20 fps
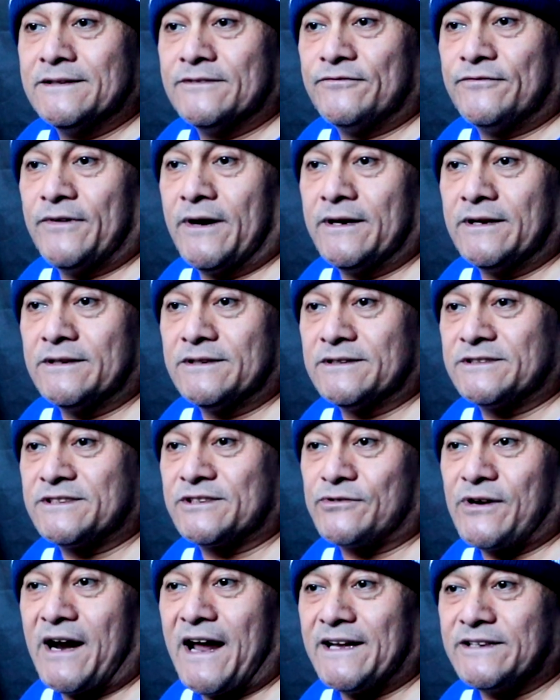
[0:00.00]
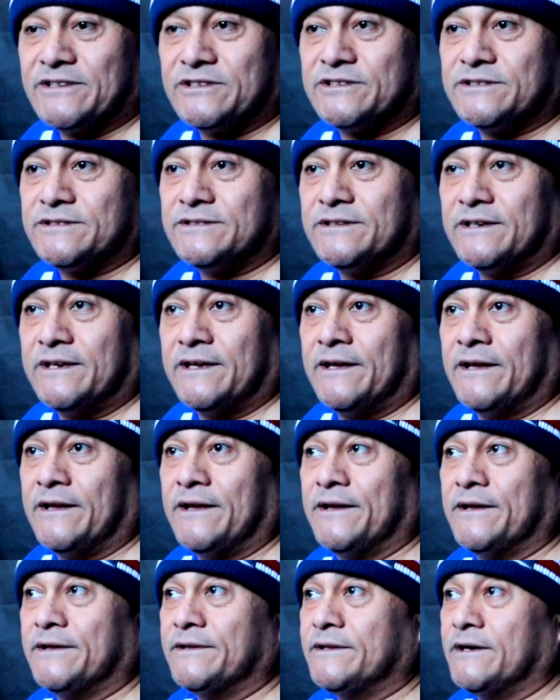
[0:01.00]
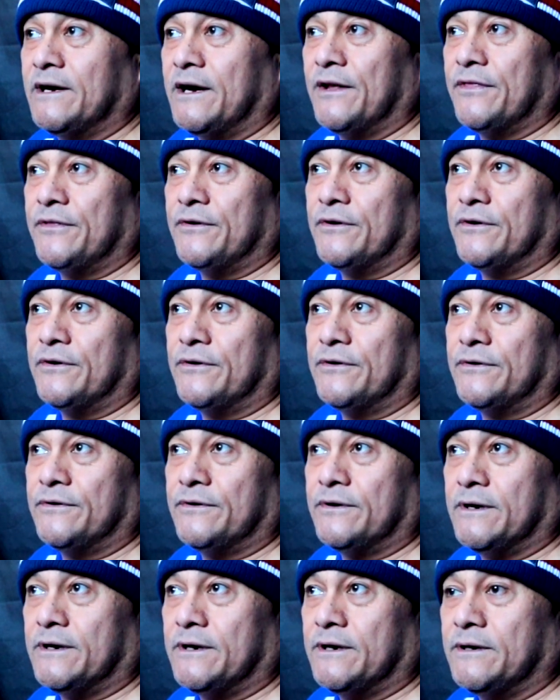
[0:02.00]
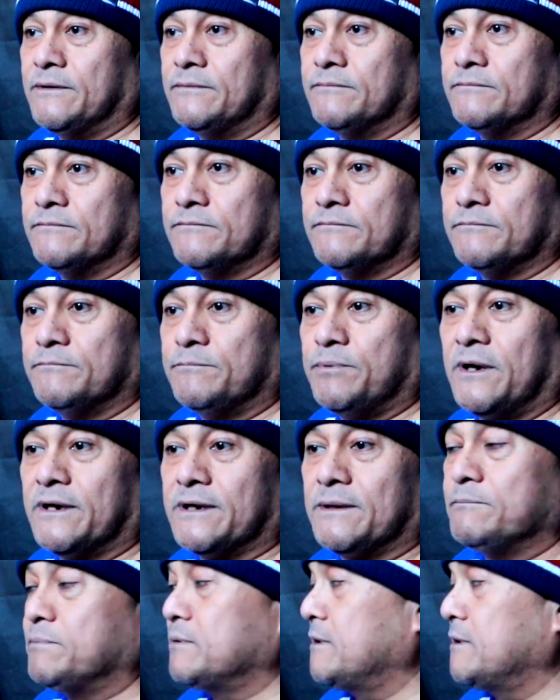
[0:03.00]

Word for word: Final Scratch, and other um, plug and